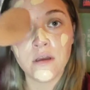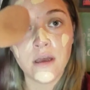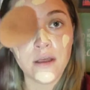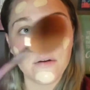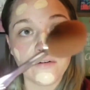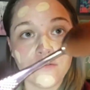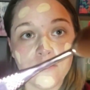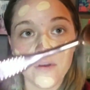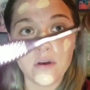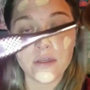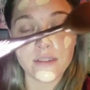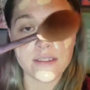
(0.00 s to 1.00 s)
I don't know if y'all
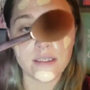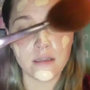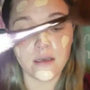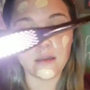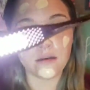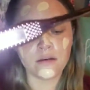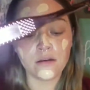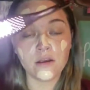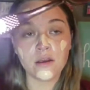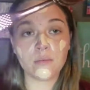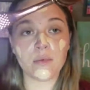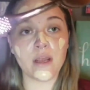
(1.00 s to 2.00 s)
can see that,
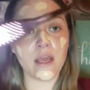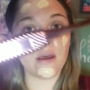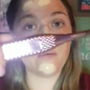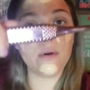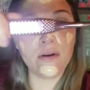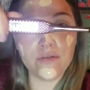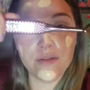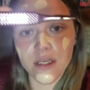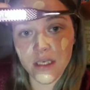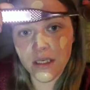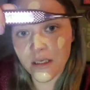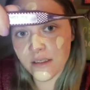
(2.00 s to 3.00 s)
but I had one of
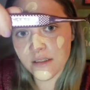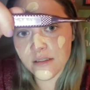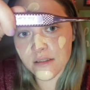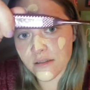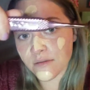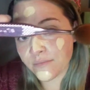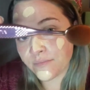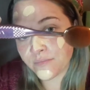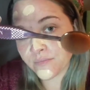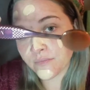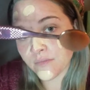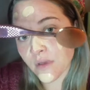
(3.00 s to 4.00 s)
these
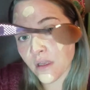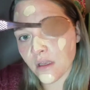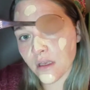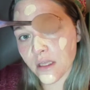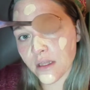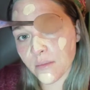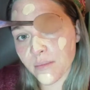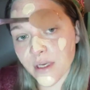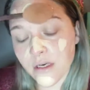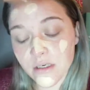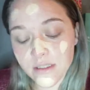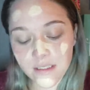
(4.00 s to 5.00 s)
in the
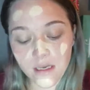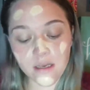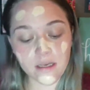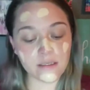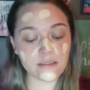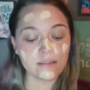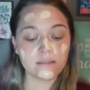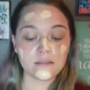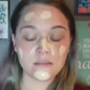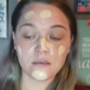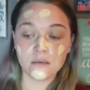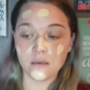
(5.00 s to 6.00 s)
bigger size
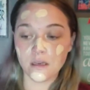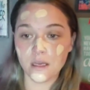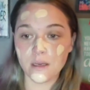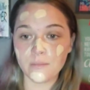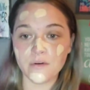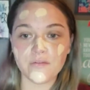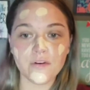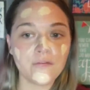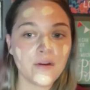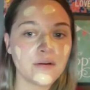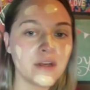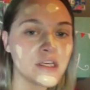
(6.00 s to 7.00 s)
for
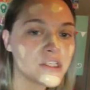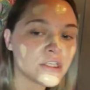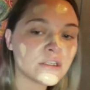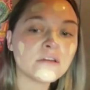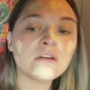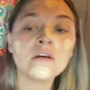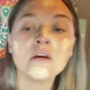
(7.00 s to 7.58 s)
foundation.